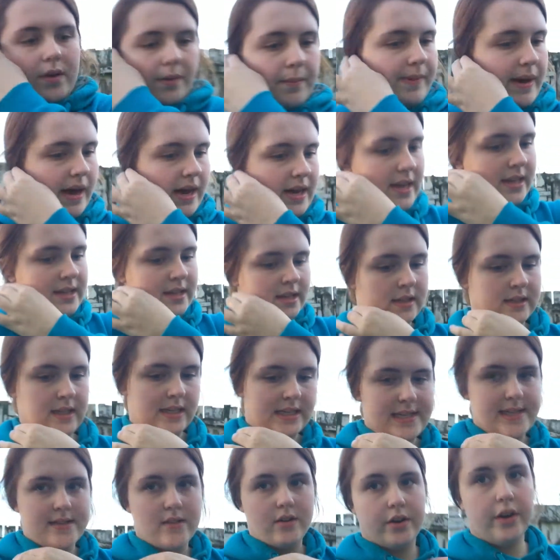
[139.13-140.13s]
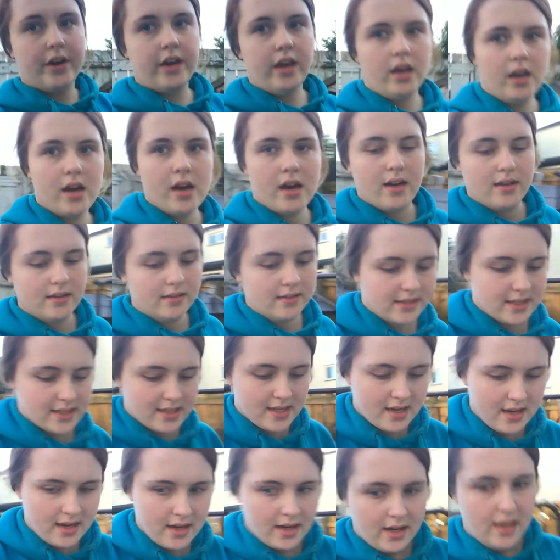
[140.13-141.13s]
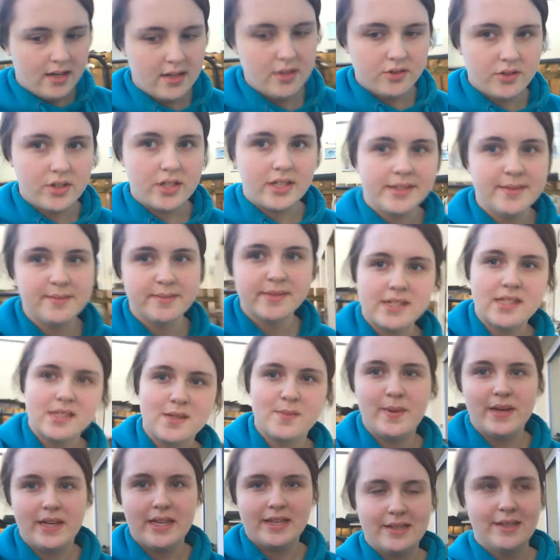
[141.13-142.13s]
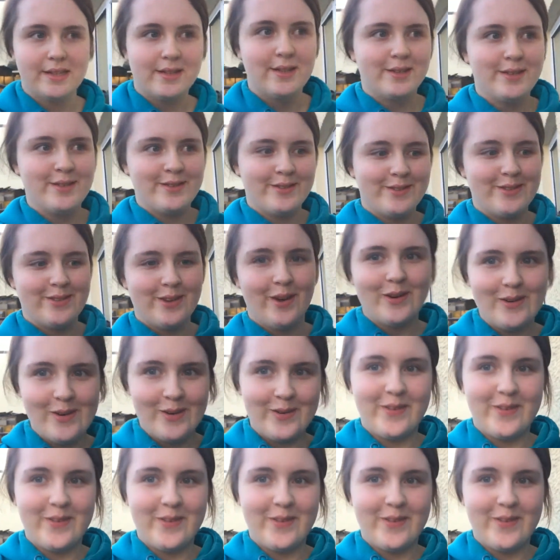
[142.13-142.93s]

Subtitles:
Back at Nanny's now, and James is being so